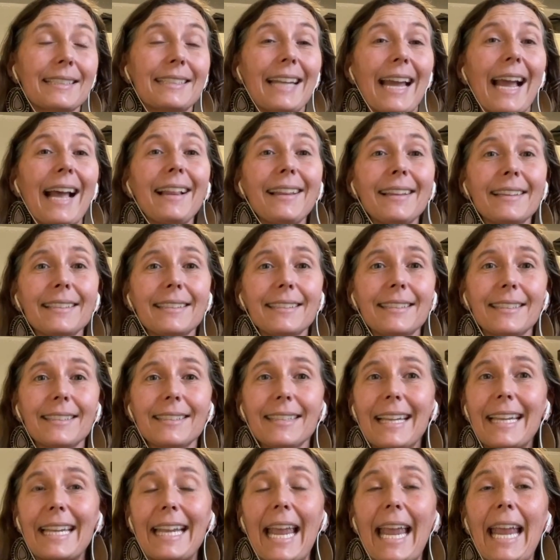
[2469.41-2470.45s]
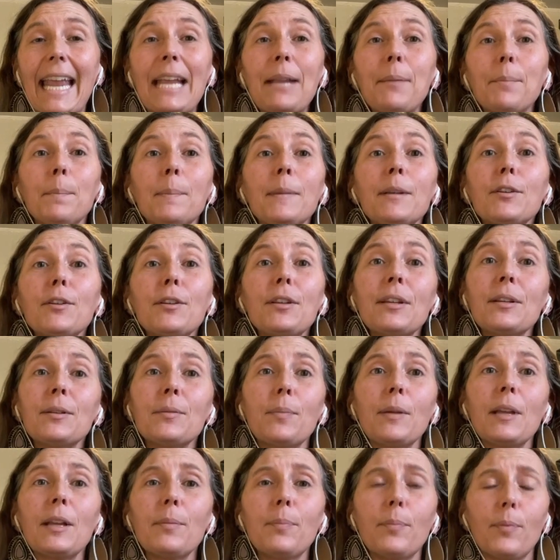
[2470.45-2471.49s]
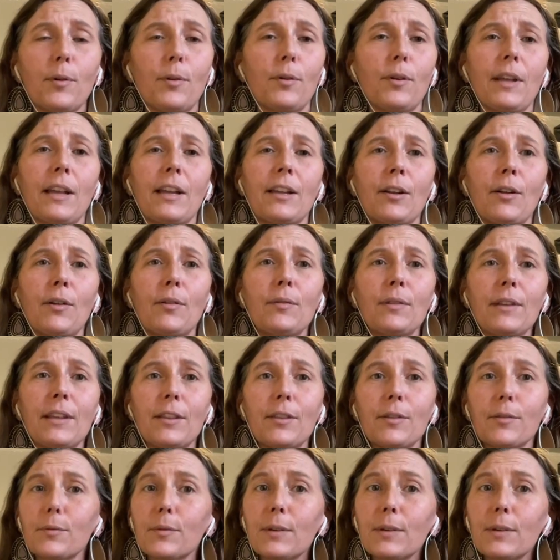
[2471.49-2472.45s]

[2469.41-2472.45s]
Dallas is like 8 million people and only